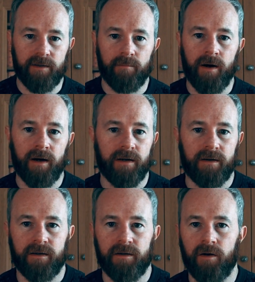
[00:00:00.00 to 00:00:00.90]
and the
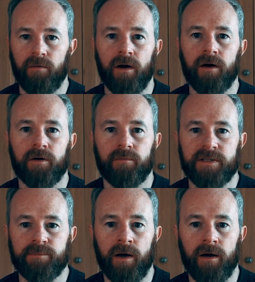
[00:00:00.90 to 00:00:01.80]
market can no longer
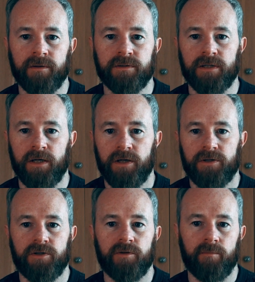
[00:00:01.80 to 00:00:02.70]
respond
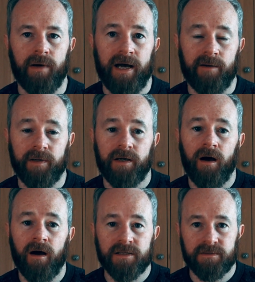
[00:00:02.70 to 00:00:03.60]
to demand
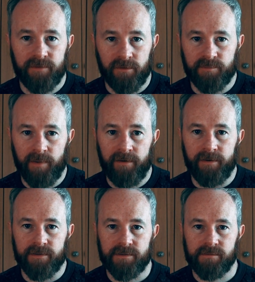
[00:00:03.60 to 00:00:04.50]
because of those
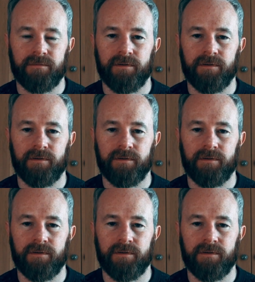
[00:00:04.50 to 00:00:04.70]
barriers.